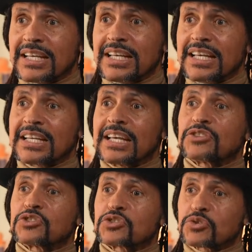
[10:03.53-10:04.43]
it
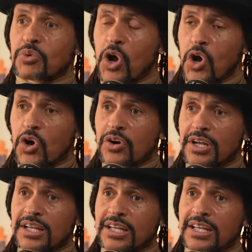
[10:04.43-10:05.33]
gets strong,
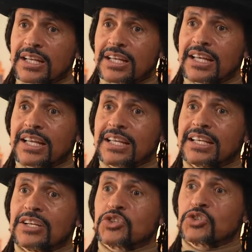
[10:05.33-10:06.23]
it
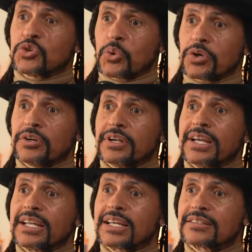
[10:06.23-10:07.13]
gets shorter,
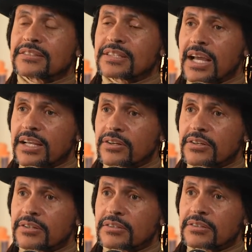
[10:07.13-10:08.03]
and it gets
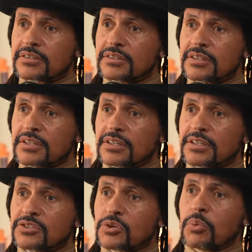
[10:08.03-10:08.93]
tighter.
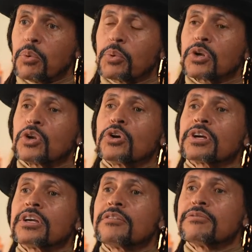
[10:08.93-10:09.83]
And so what we're
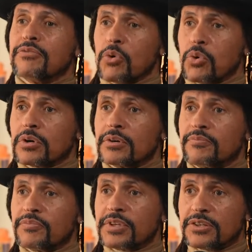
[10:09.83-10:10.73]
looking for
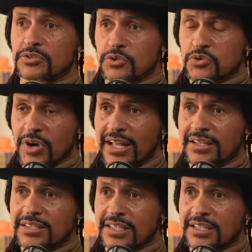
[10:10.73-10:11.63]
is
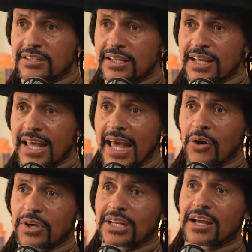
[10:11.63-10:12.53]
neutrality.
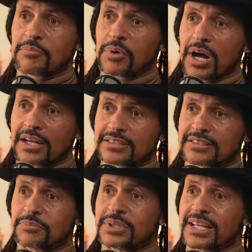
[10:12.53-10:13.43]
How can I
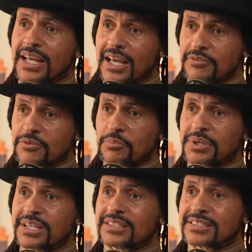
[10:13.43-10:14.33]
possibly ever
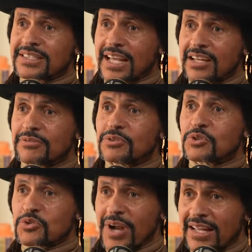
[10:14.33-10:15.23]
be in a state of
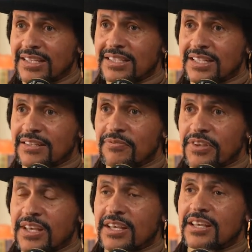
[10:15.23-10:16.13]
neutrality
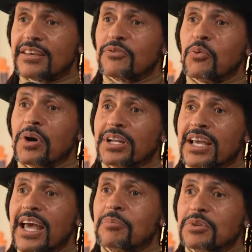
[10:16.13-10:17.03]
if one
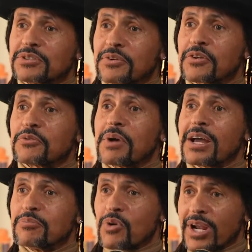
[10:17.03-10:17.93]
hemisphere of
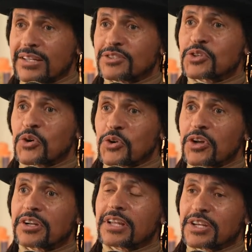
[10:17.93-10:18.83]
my brain is turned
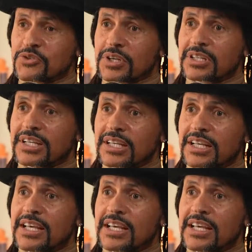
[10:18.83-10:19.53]
on electrically